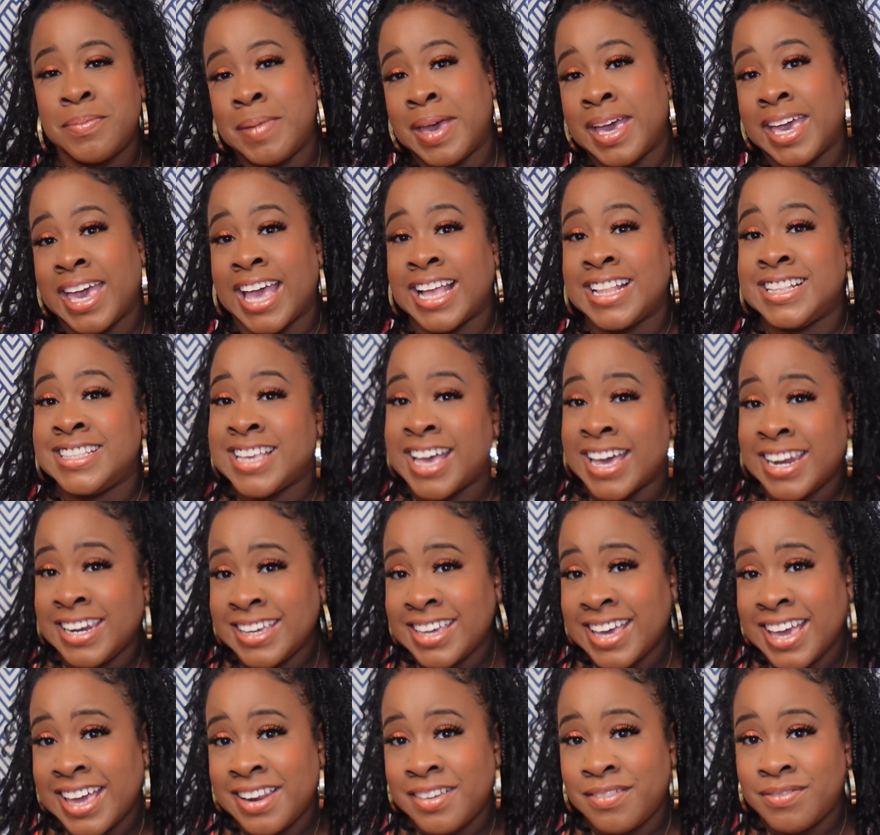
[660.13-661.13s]
make a
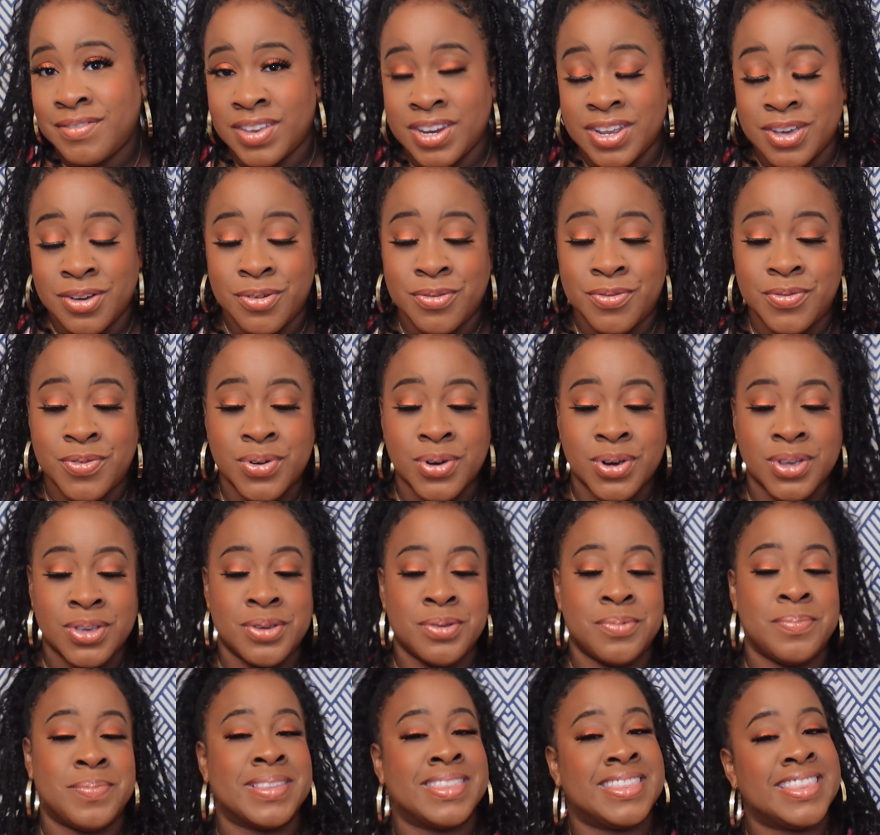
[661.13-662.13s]
dedicated video for
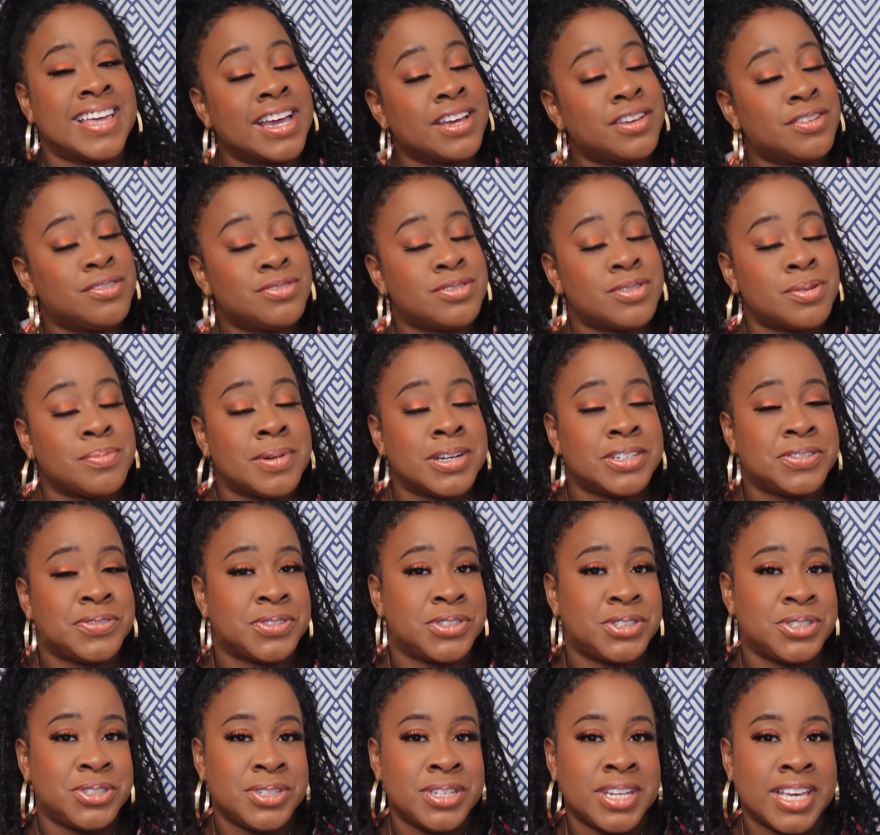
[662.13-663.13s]
you. But thank you so much for
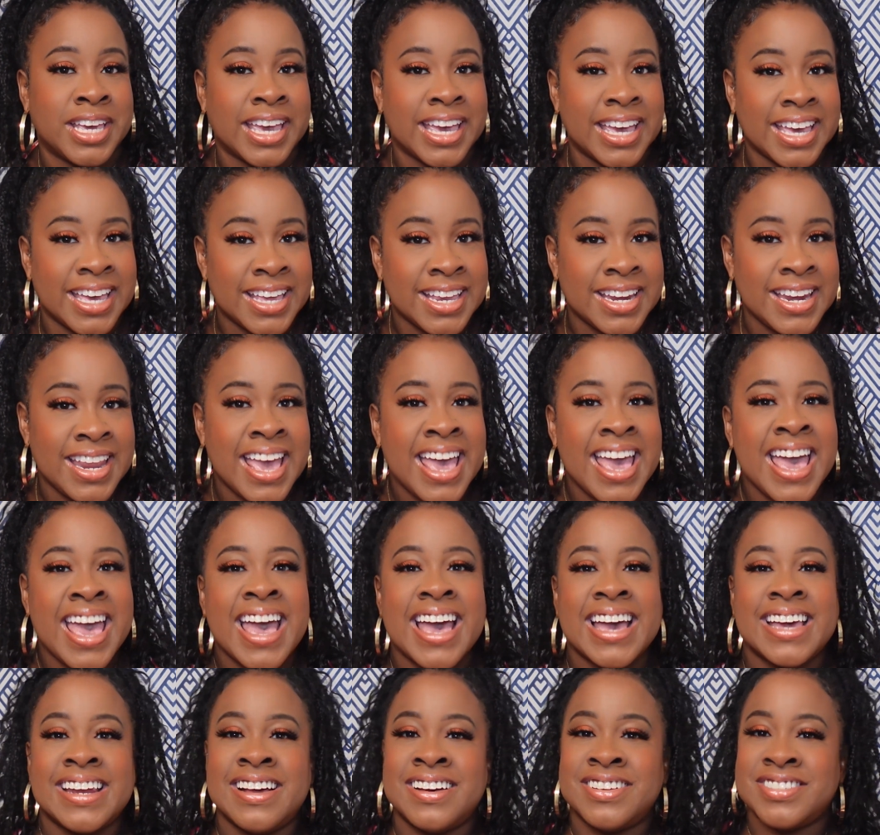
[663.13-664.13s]
tuning in,
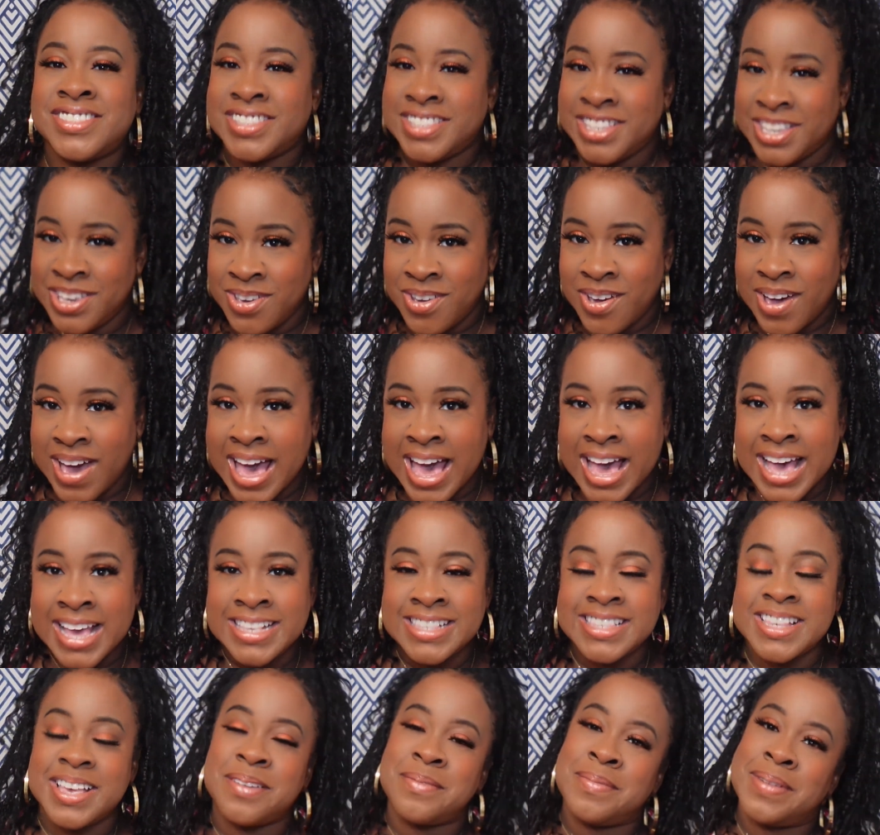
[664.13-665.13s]
and I'll see you
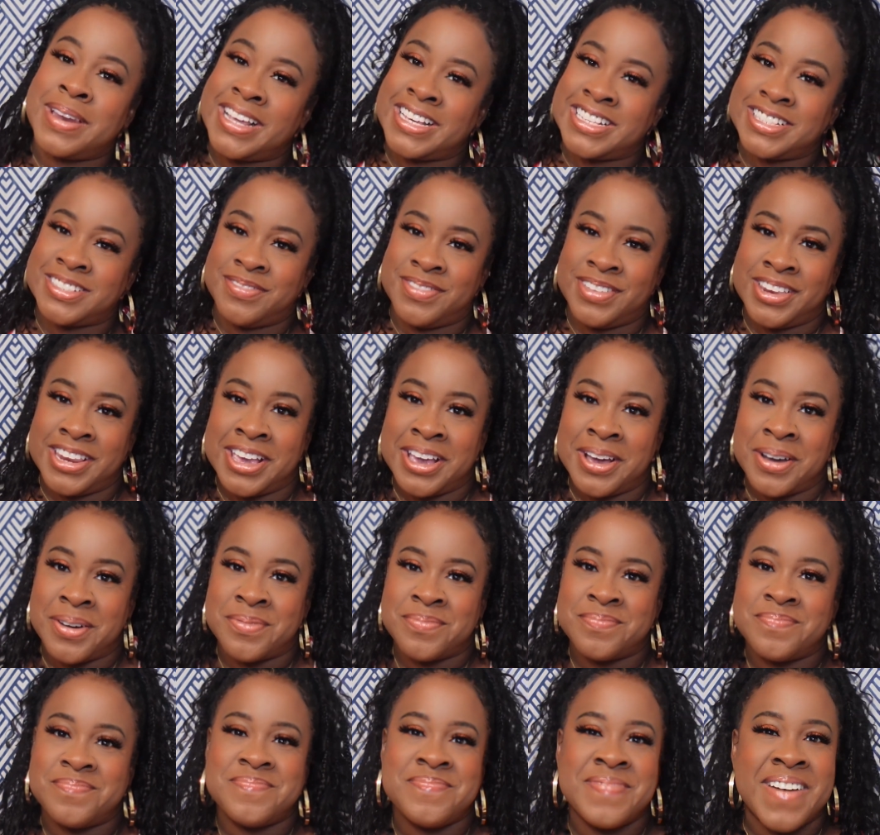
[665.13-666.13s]
guys in my next
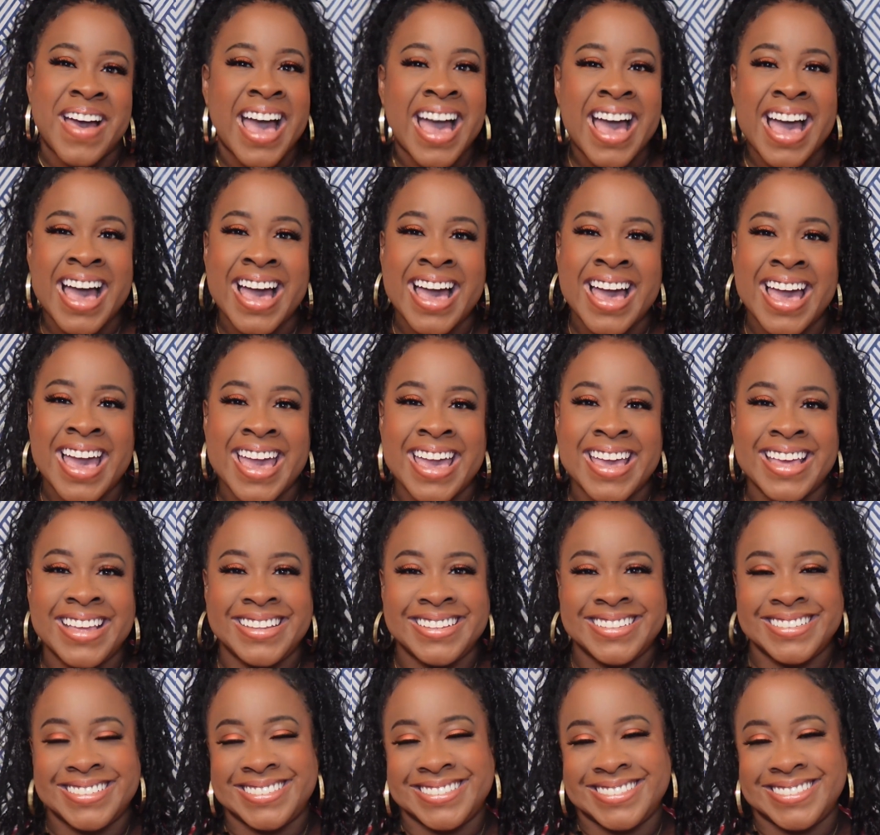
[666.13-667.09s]
video. Bye.